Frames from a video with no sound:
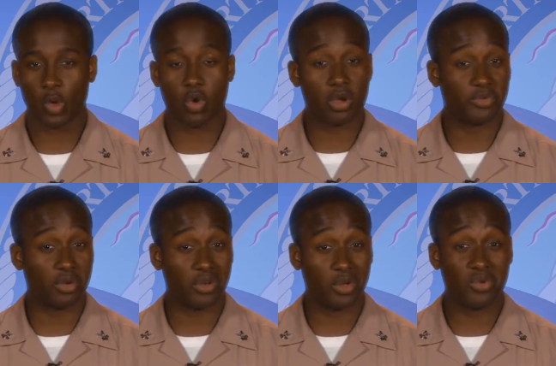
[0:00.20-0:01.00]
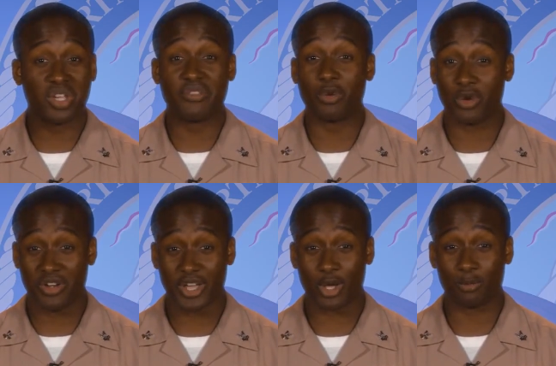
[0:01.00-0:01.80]
Welcome to a new week of the
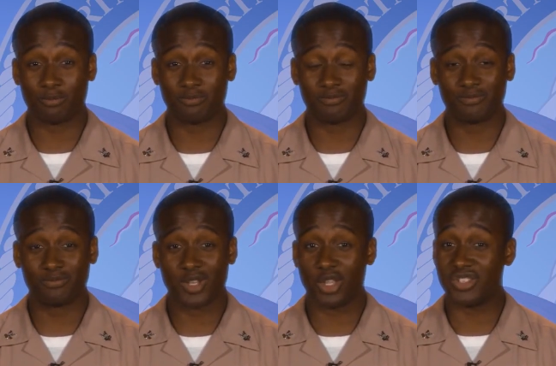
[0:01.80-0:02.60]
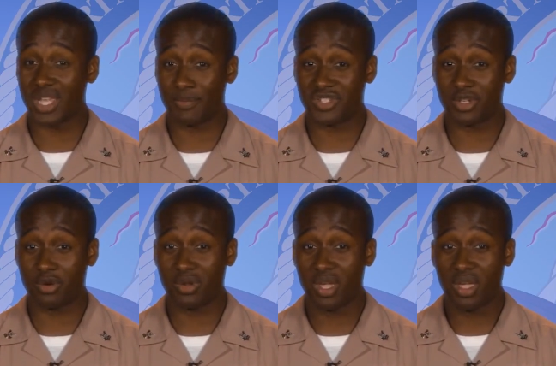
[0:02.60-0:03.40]
Rundown. On this
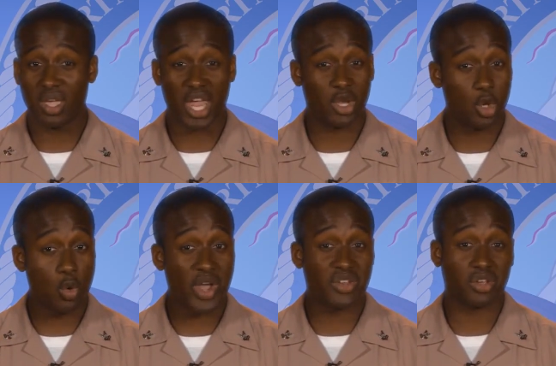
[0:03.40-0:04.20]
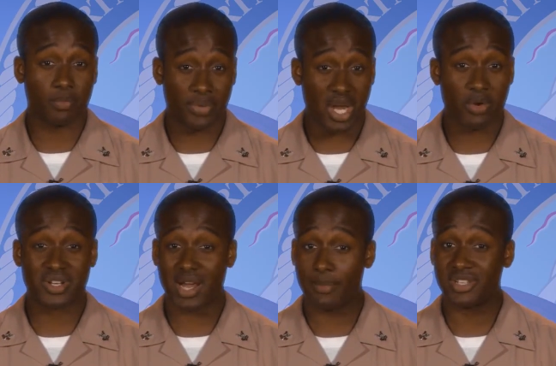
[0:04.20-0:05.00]
episode, a new way to compare
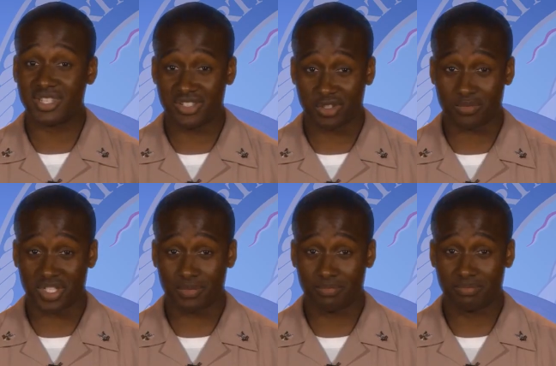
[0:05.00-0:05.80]
retirement systems,